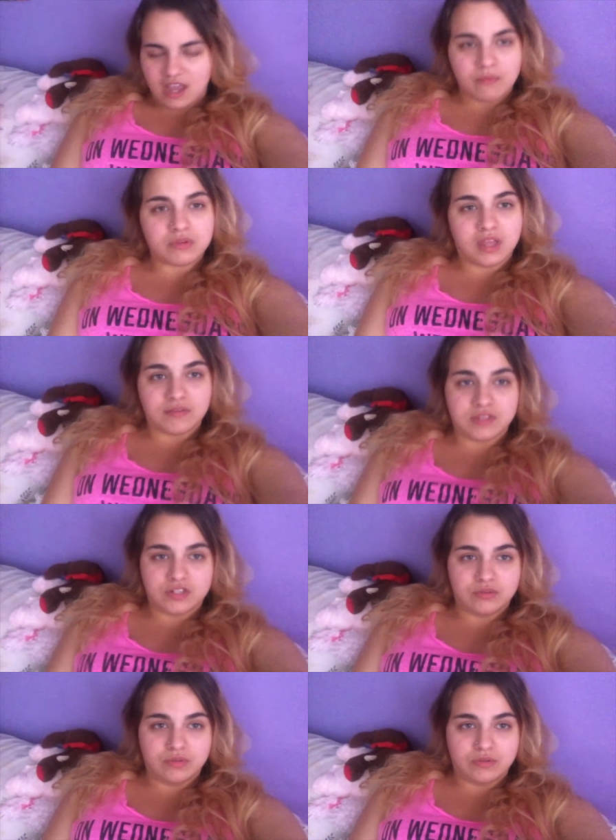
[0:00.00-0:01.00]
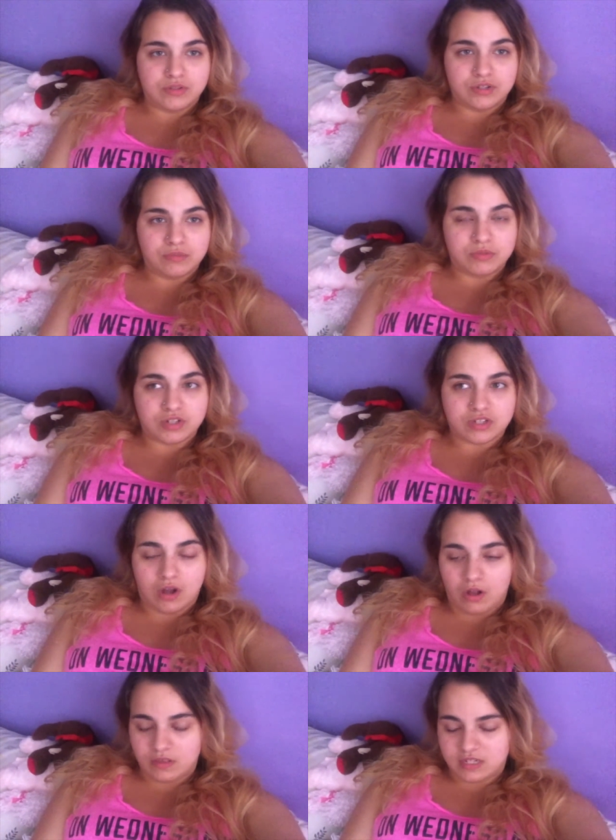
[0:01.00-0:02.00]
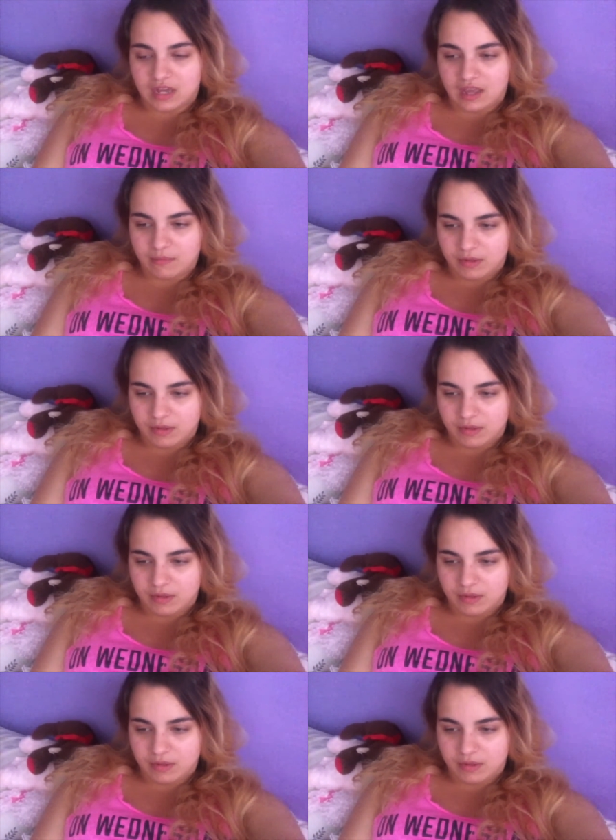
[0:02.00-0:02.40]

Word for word: I would love to do YouTube just all the time,